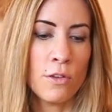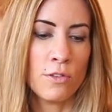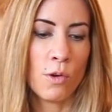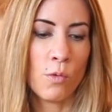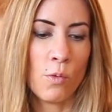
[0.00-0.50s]

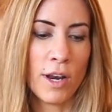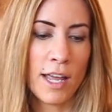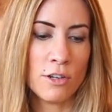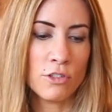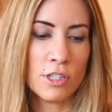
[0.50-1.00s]
So what I
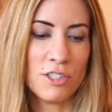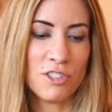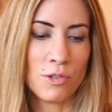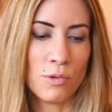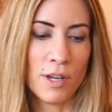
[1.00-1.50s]
usually
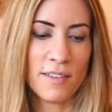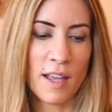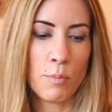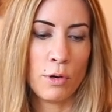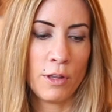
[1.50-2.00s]
do is
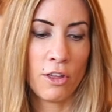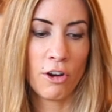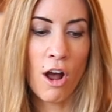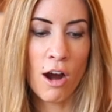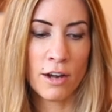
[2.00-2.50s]
I put
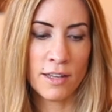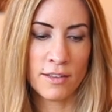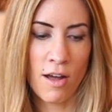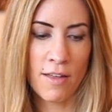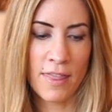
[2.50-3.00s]
their
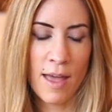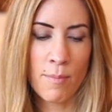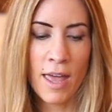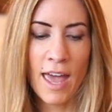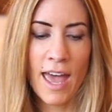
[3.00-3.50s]
harness on them,